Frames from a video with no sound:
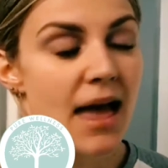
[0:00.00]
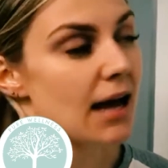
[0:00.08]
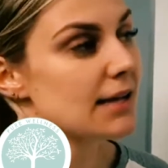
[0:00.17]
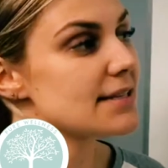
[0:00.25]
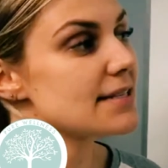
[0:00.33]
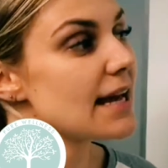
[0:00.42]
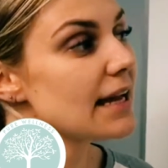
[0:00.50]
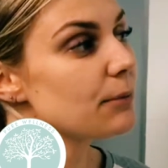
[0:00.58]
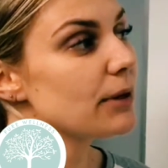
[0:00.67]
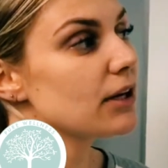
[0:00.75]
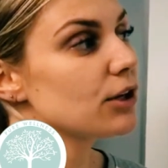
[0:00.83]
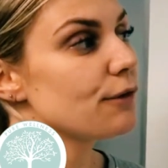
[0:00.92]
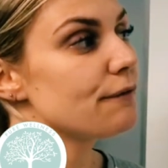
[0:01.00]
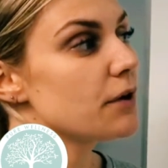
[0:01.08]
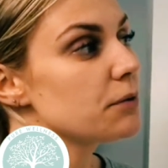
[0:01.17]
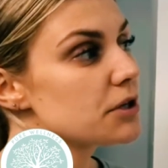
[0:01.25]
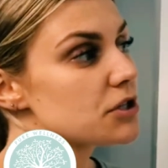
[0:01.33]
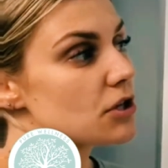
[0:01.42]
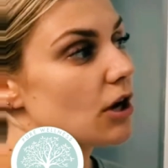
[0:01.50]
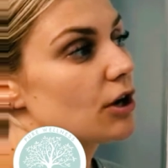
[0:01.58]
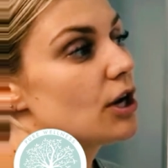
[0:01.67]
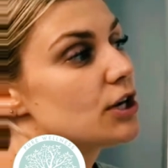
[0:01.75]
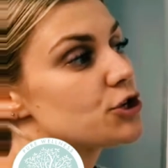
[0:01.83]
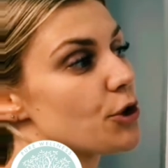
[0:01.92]
And today we're going to focus on
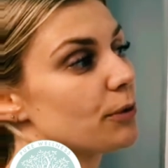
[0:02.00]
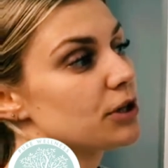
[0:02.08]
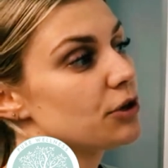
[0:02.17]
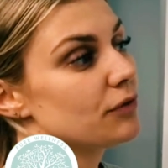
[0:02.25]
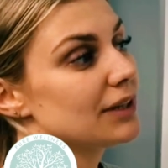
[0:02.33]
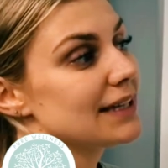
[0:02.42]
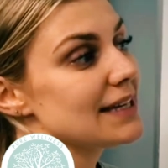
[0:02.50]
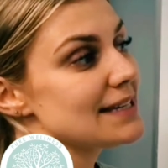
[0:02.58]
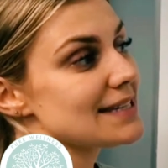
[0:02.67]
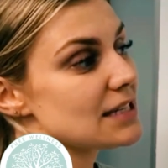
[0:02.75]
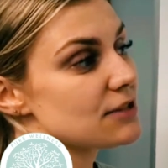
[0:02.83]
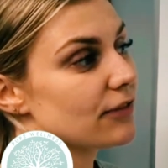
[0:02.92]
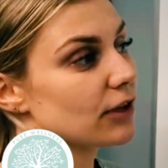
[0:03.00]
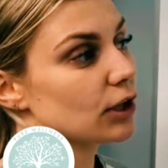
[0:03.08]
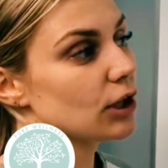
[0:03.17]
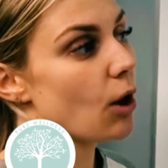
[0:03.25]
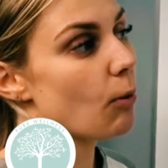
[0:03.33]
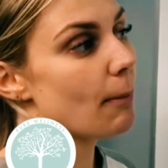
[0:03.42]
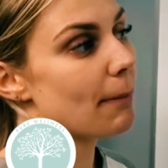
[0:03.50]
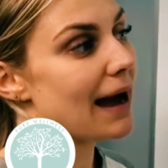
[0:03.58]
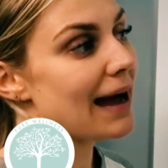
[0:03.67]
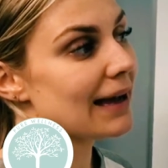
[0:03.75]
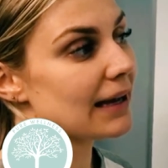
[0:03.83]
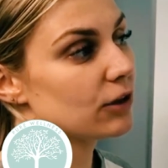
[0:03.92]
showing you releases for the lower
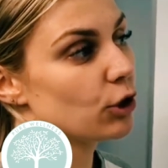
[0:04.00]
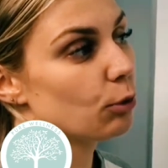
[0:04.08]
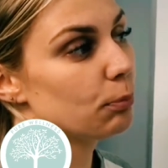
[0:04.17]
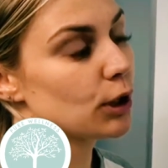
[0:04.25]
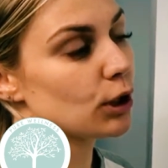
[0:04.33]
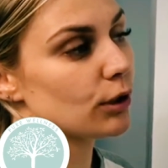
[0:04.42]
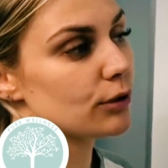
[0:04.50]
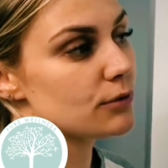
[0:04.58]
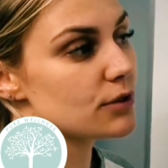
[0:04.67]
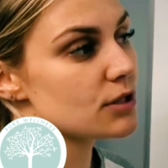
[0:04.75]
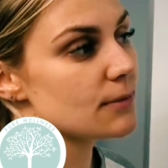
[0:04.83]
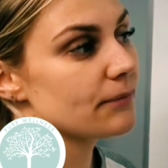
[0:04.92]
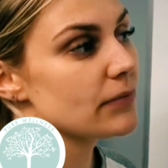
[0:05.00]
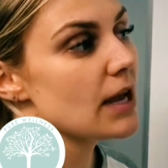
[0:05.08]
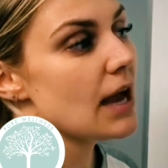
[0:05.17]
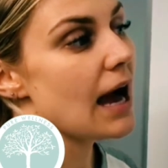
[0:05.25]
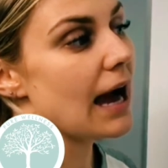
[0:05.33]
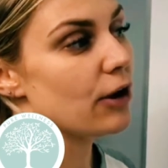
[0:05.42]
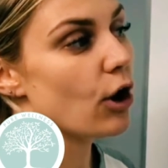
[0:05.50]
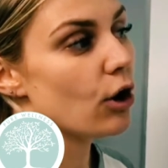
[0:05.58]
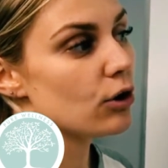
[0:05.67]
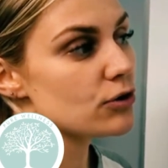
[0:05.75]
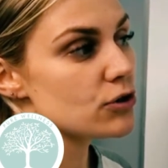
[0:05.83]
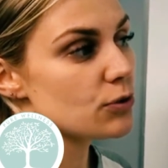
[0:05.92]
back and upper glutes, and
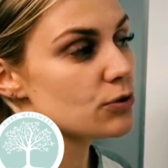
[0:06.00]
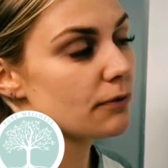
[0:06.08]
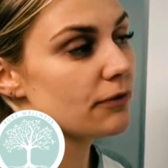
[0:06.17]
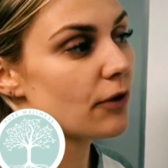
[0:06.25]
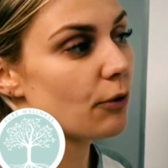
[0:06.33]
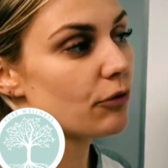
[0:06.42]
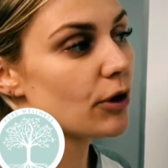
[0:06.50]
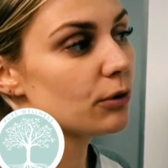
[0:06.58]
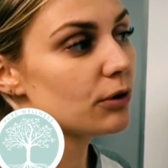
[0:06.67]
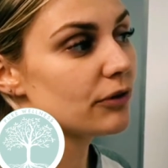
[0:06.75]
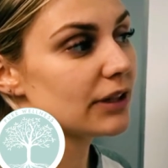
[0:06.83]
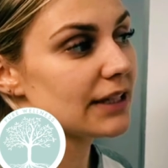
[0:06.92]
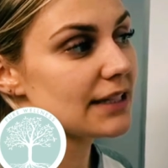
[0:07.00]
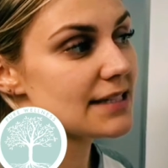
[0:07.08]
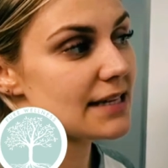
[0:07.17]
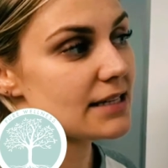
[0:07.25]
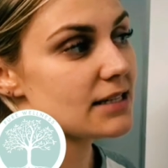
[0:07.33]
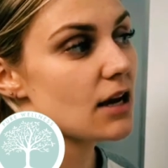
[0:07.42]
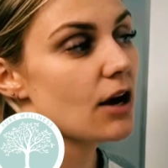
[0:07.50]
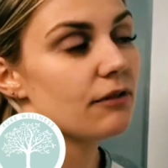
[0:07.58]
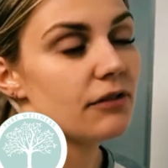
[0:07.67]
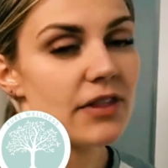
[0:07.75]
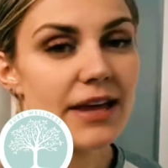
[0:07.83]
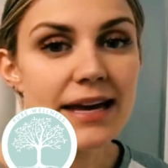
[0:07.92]
also some foam roller releases
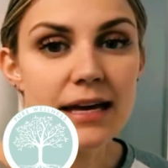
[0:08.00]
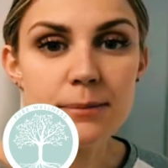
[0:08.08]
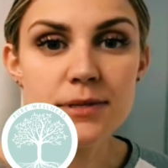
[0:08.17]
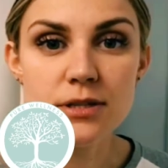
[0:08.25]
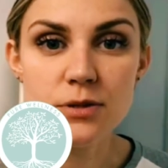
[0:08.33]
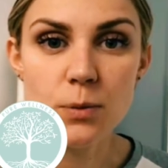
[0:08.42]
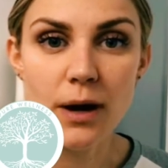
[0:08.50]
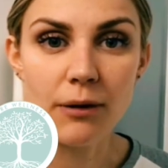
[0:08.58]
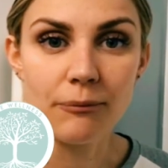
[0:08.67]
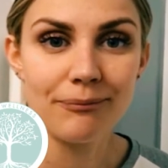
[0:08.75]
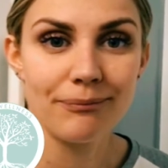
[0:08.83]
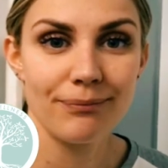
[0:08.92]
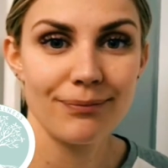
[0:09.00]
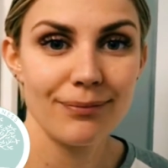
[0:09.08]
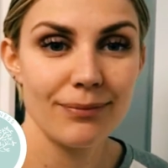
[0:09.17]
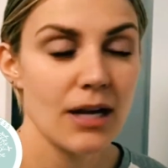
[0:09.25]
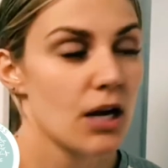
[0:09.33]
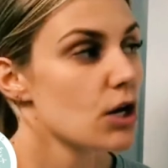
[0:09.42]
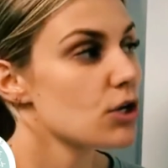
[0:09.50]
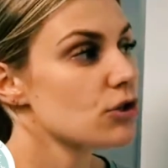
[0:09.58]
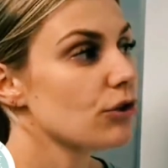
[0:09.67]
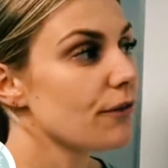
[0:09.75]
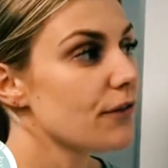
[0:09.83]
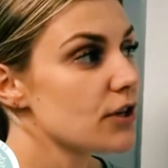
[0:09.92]
for the hips as well. So
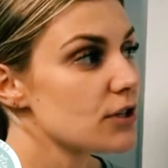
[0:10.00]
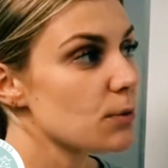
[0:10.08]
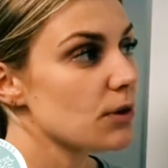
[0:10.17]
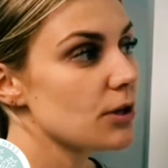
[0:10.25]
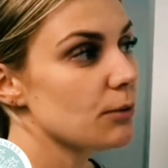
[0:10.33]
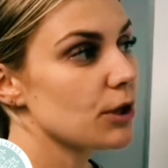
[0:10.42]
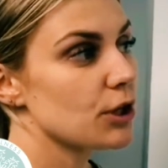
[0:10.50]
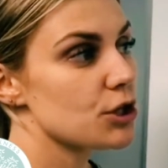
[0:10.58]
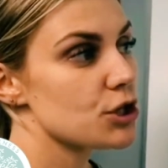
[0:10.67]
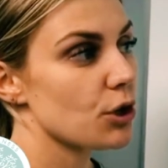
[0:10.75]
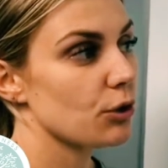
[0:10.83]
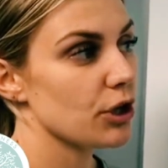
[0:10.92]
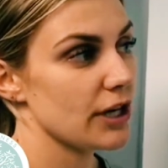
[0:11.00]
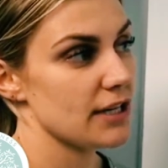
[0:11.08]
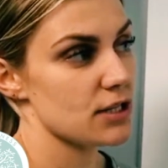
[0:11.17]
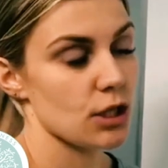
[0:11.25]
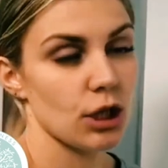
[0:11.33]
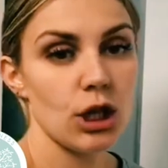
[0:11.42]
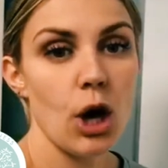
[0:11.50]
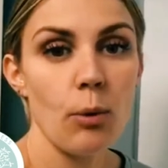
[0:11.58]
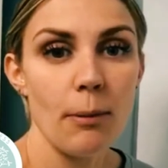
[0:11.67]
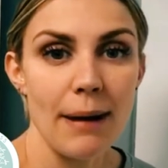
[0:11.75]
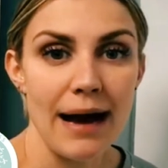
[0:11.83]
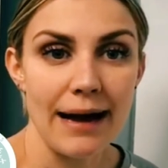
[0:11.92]
the first one that we're going to show you is the lower
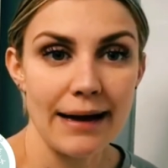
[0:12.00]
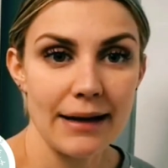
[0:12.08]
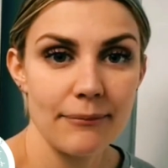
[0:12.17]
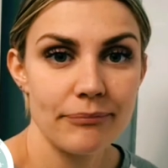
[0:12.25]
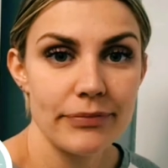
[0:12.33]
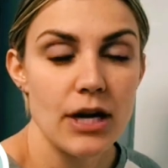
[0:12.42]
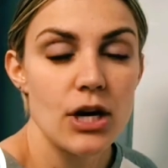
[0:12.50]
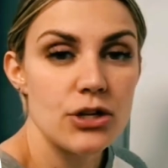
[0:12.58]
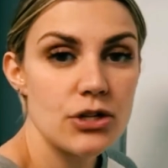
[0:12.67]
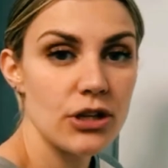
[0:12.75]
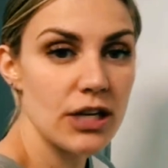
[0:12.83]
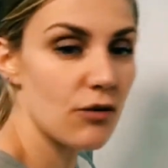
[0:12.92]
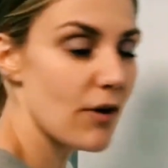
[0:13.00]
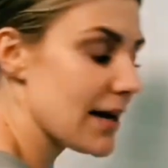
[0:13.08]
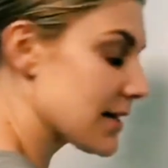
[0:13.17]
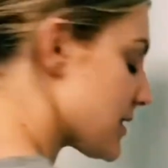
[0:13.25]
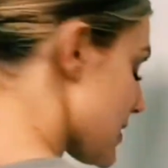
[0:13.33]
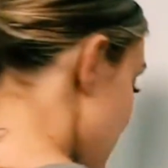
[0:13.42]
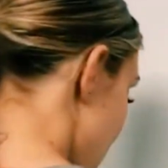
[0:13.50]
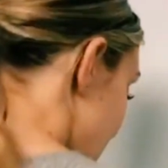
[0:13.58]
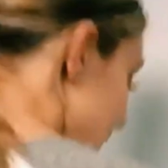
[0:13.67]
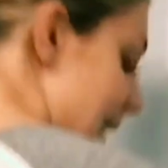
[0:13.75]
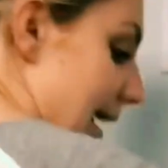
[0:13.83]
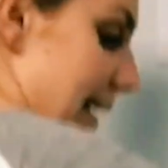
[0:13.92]
back. So the erector
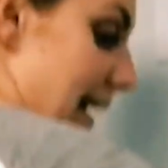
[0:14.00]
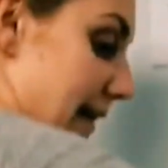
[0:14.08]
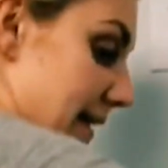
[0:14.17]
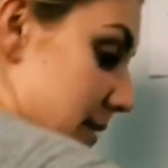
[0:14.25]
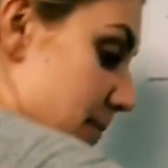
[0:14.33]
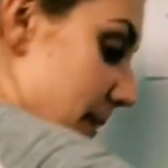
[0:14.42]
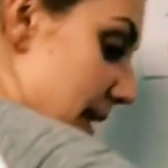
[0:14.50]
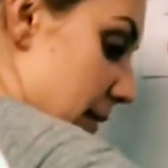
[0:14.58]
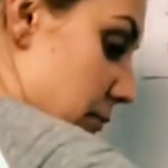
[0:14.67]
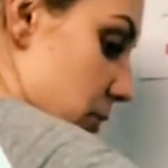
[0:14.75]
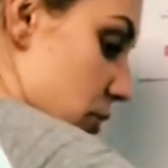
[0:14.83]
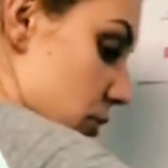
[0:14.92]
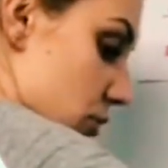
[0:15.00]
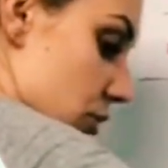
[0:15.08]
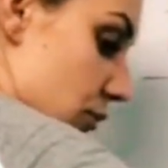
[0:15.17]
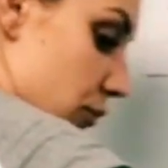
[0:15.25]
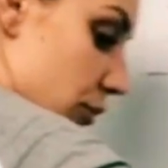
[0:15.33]
spinae are these big muscles that